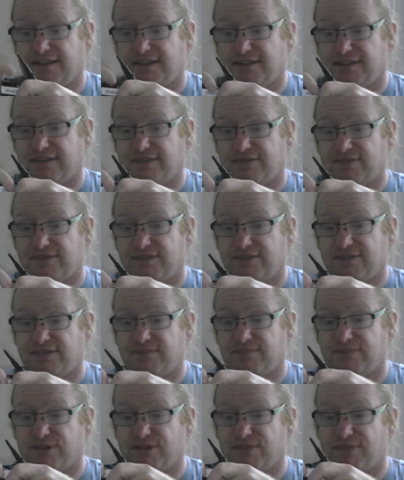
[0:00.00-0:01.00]
The
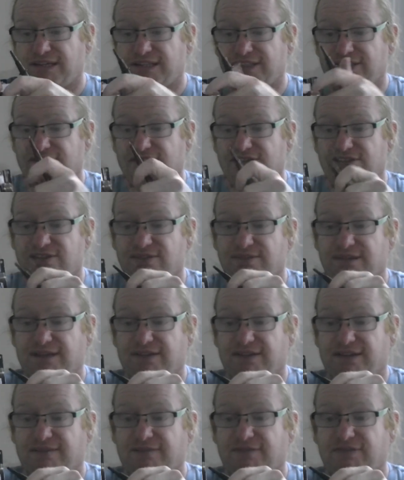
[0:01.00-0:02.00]
probe has just come
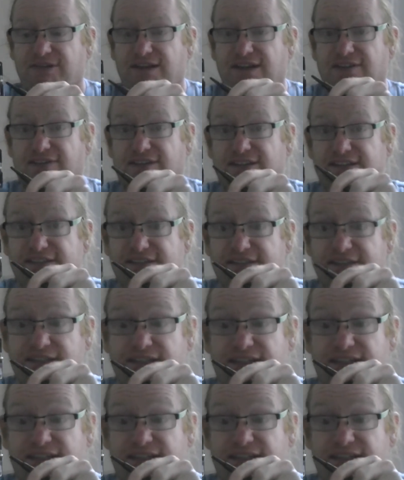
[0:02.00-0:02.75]
out, I am aware of this.